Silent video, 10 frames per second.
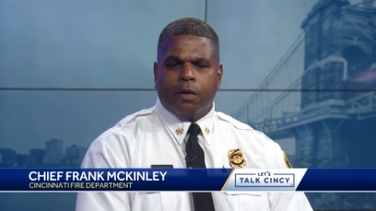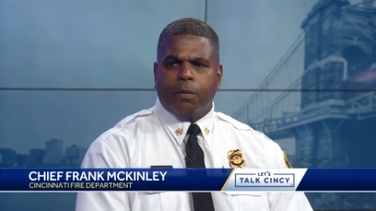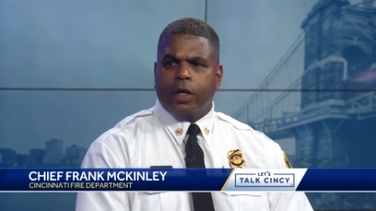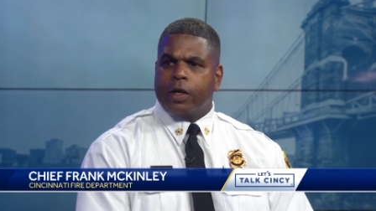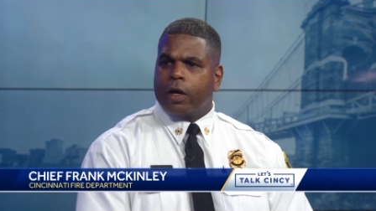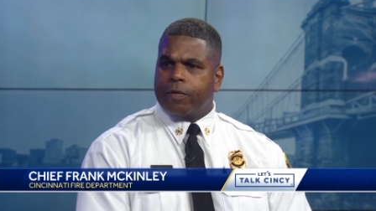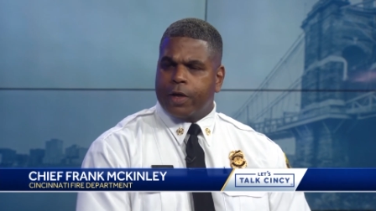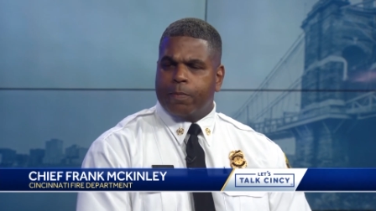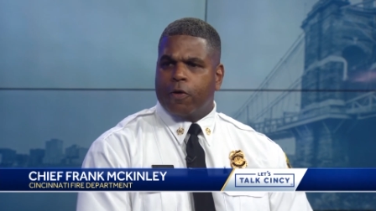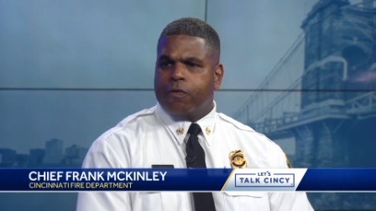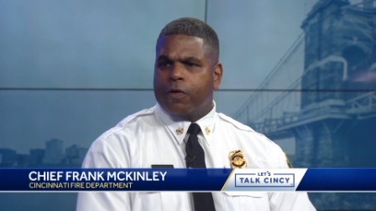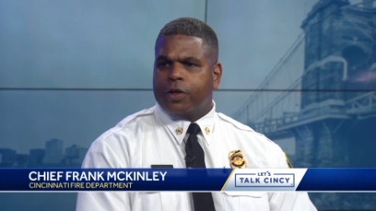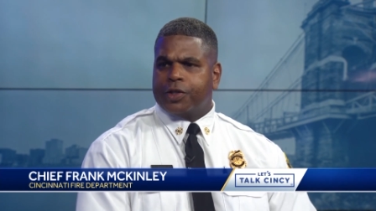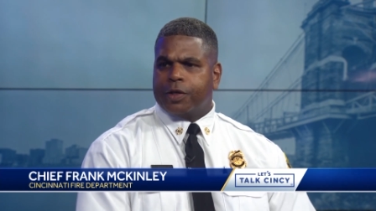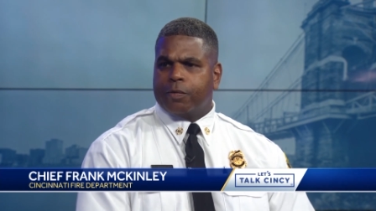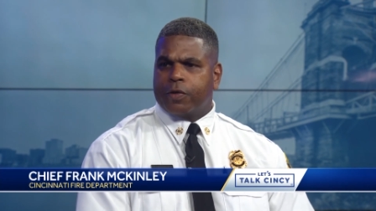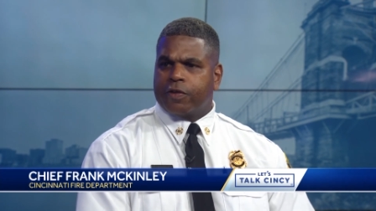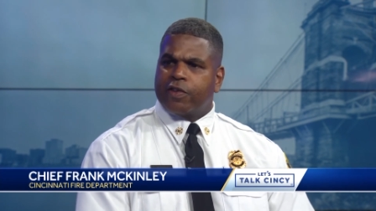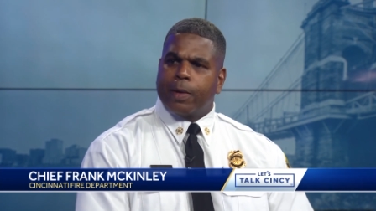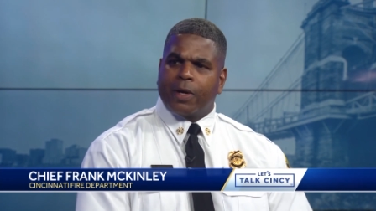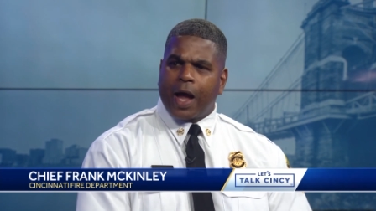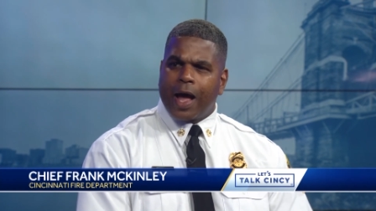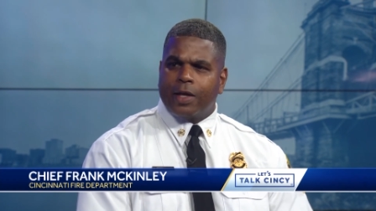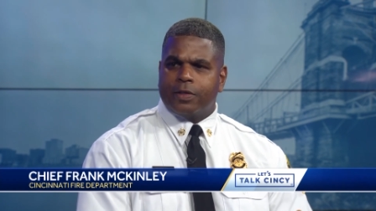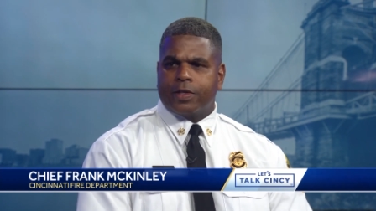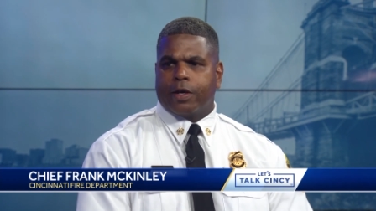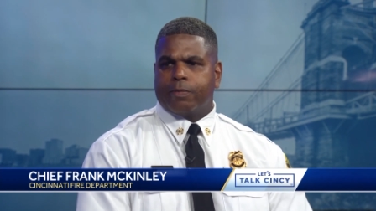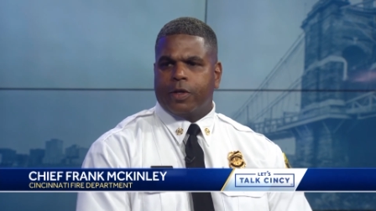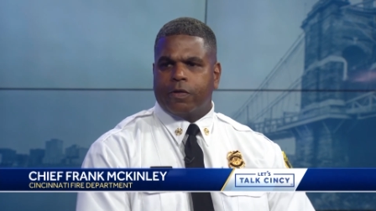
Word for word: but they both function with the same concept.